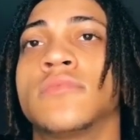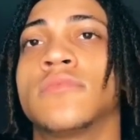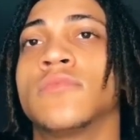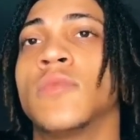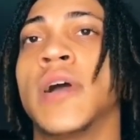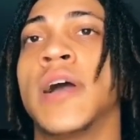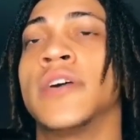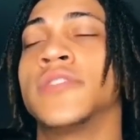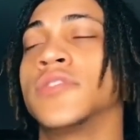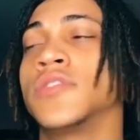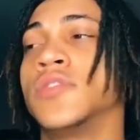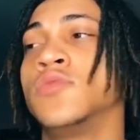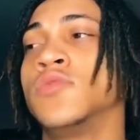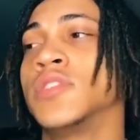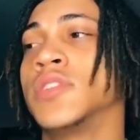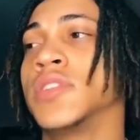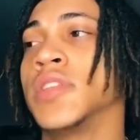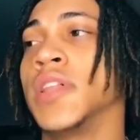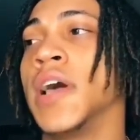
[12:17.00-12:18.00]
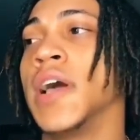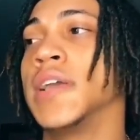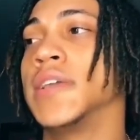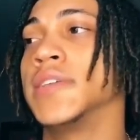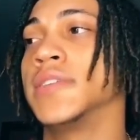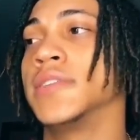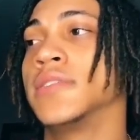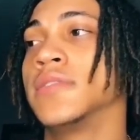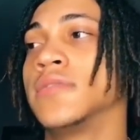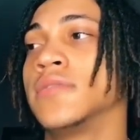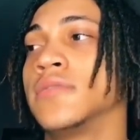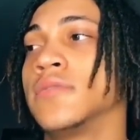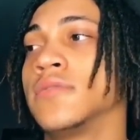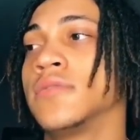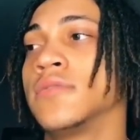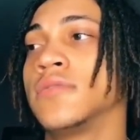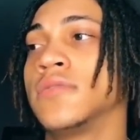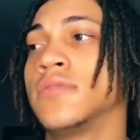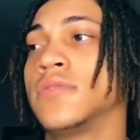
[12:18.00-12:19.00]
Wow, so you was just lying.
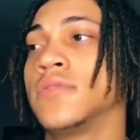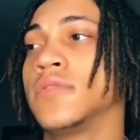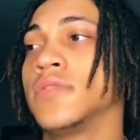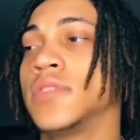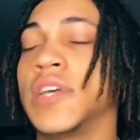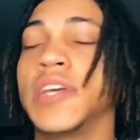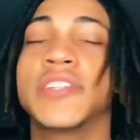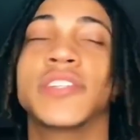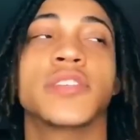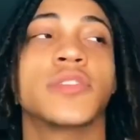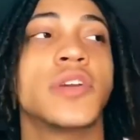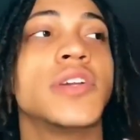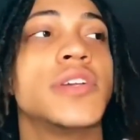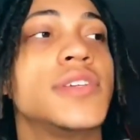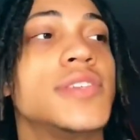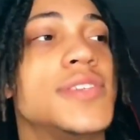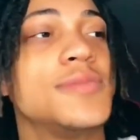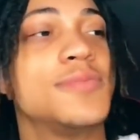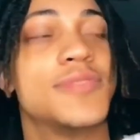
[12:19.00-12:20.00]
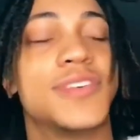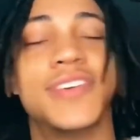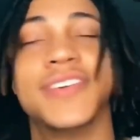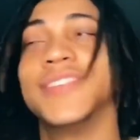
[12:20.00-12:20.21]
That's crazy, bro.